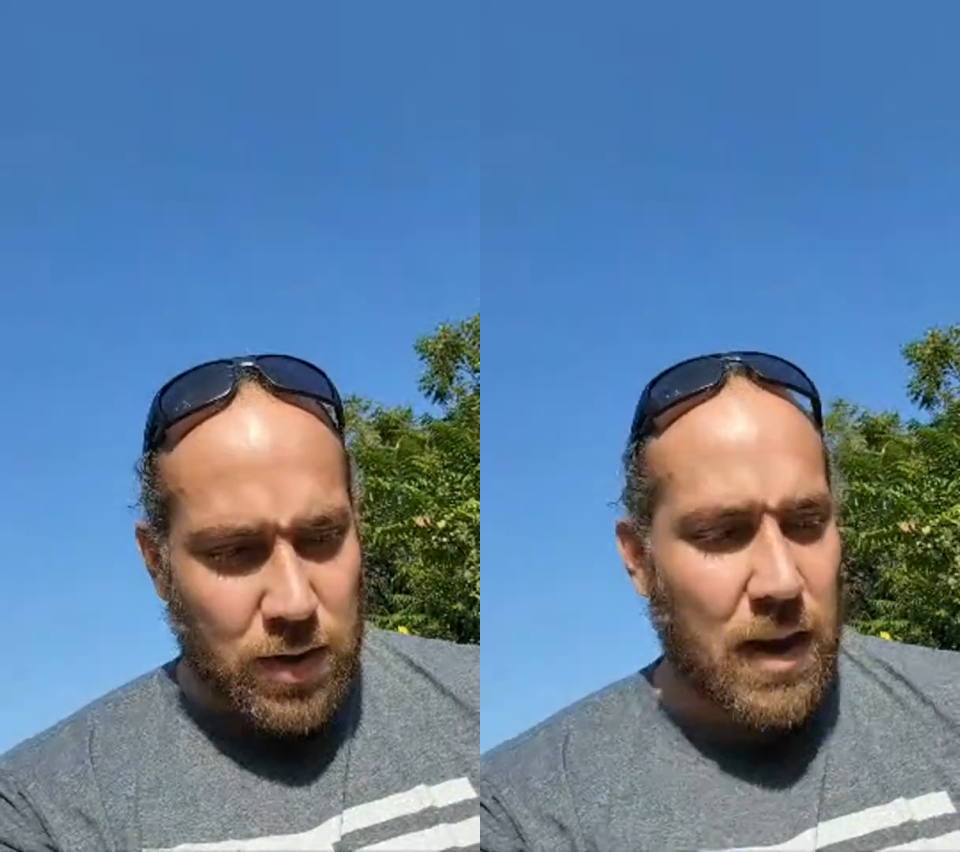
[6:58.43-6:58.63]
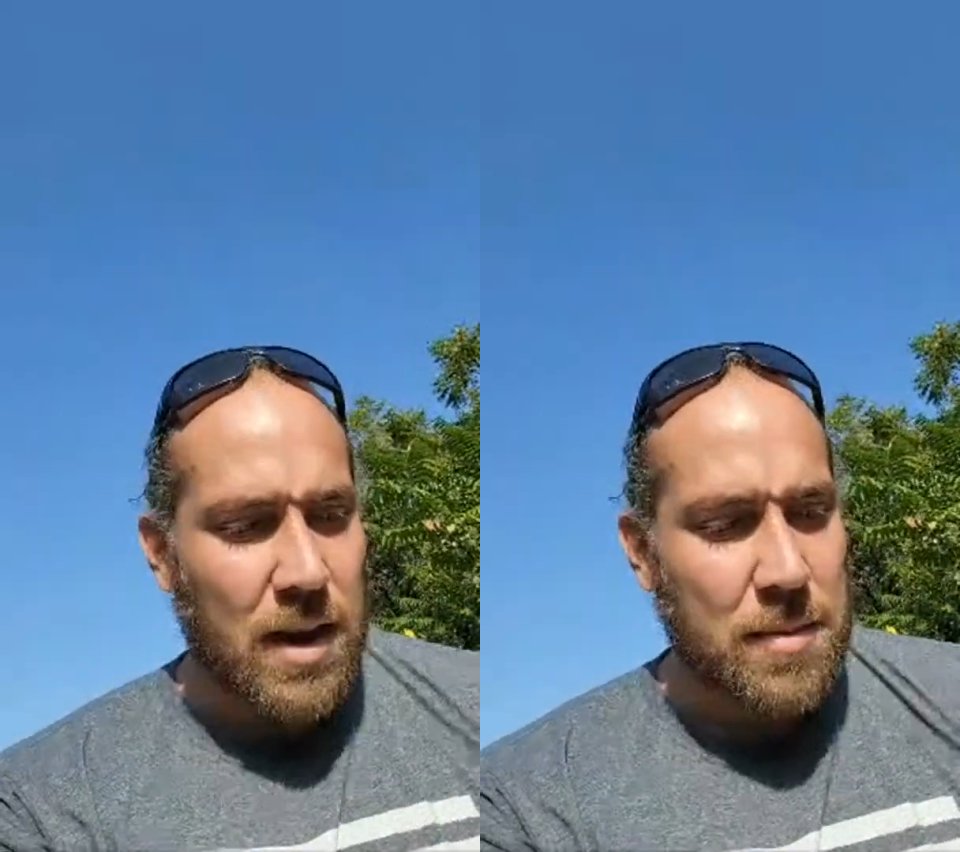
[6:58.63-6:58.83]

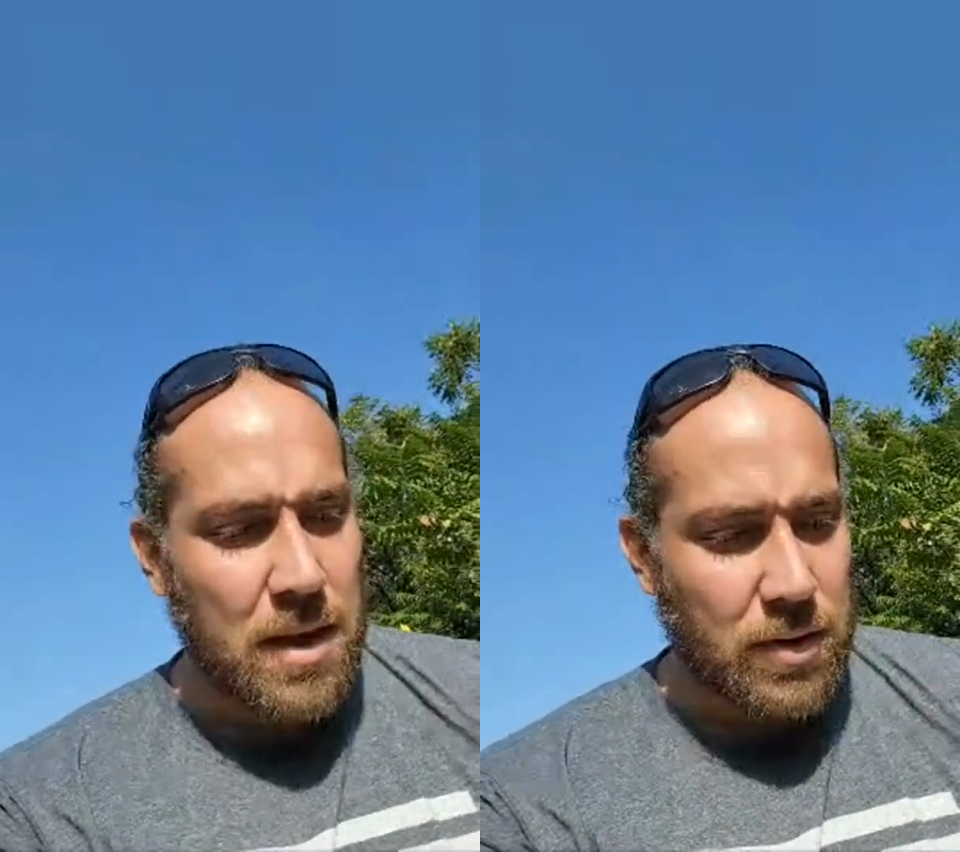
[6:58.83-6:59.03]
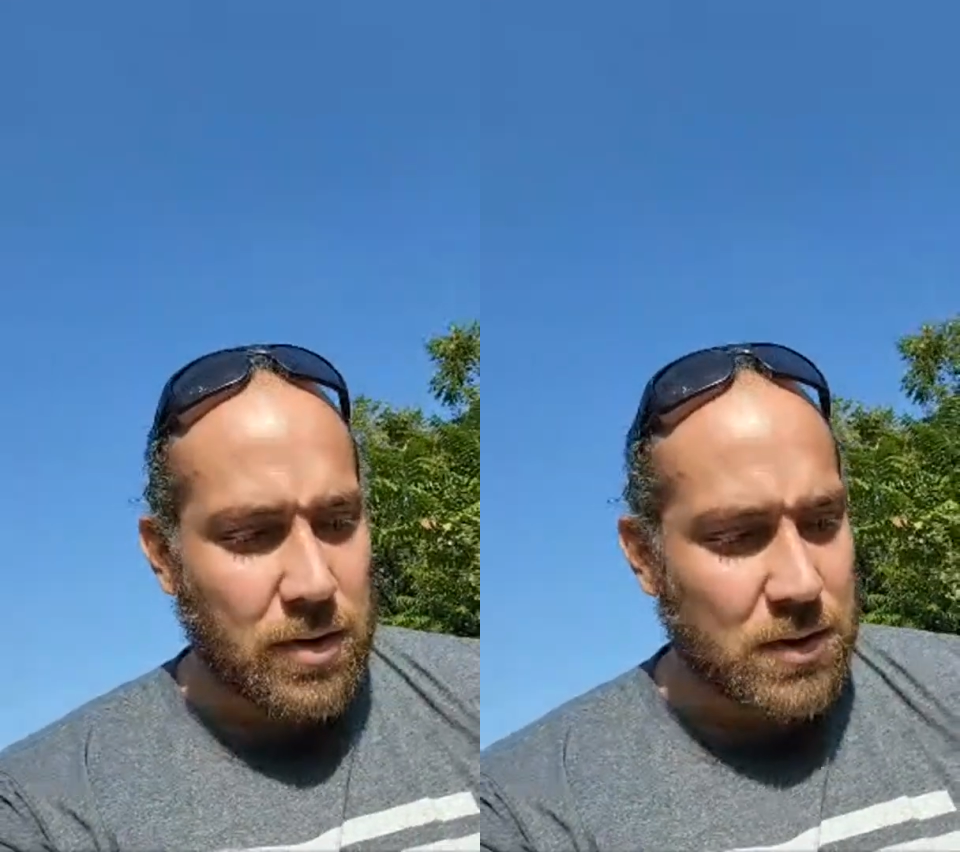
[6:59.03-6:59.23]
time.
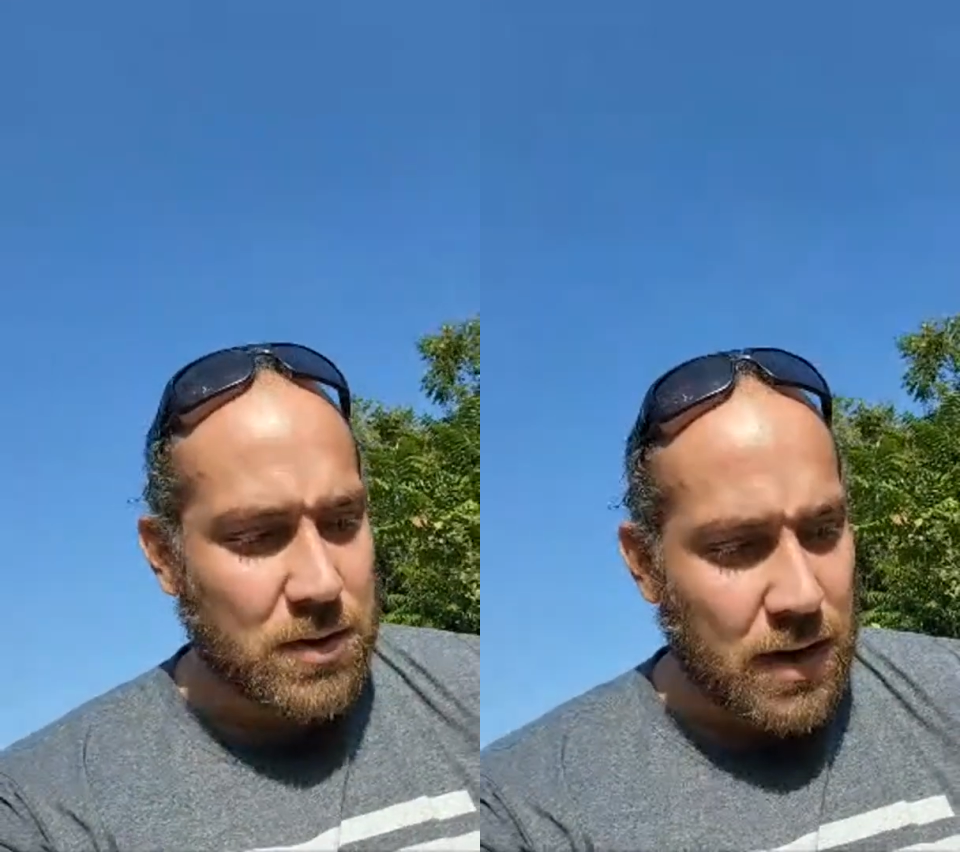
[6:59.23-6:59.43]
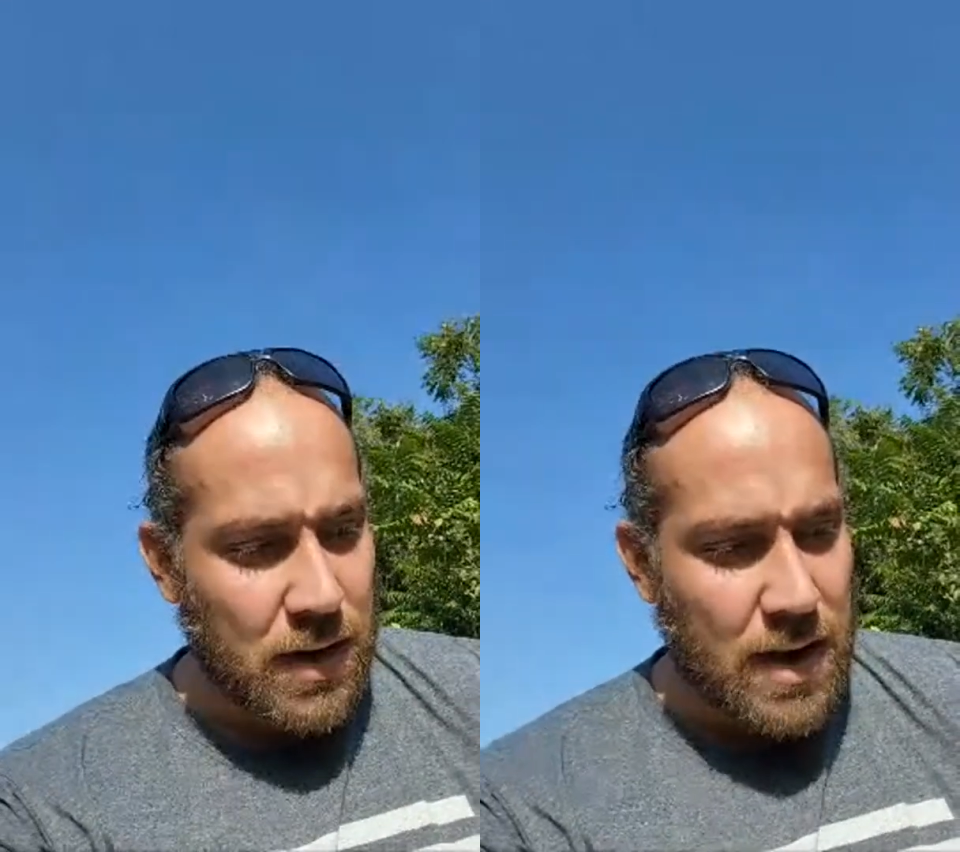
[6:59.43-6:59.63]
That really
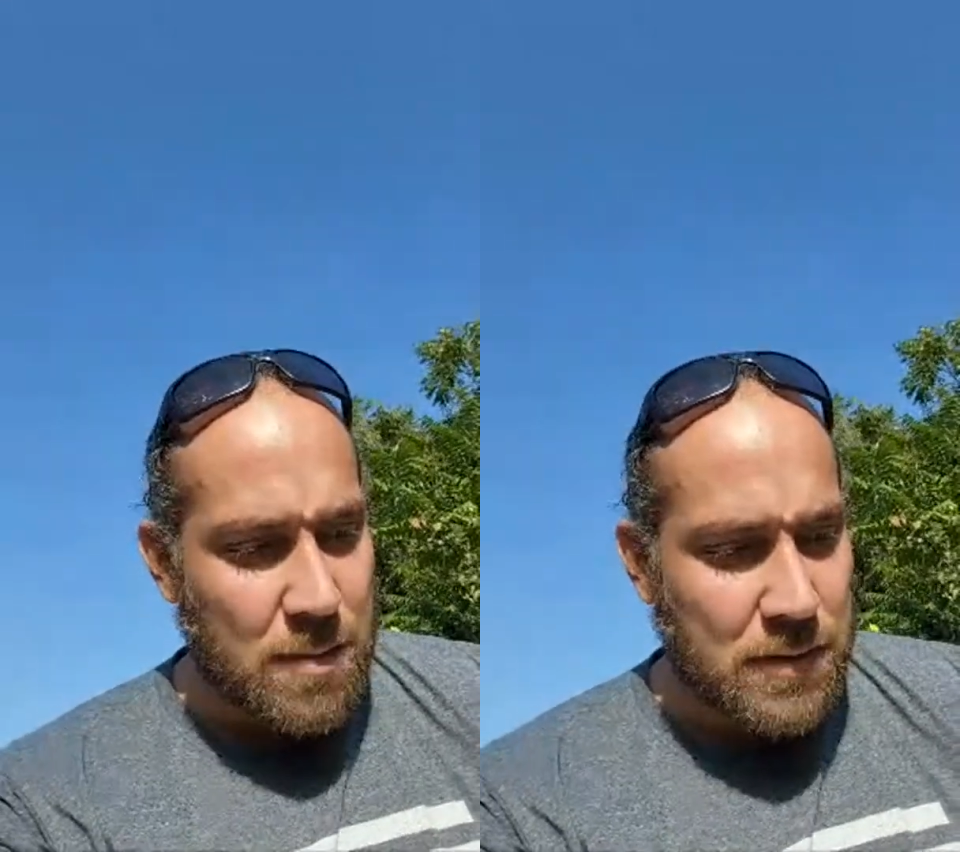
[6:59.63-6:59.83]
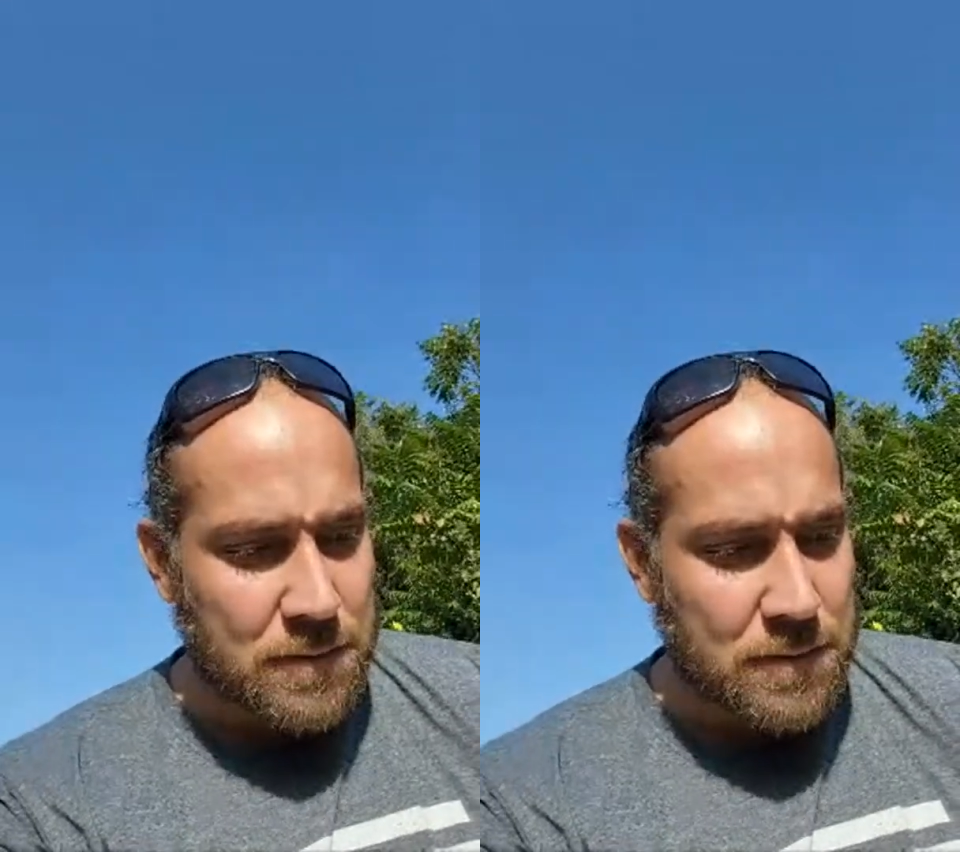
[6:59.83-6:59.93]
stood out at me.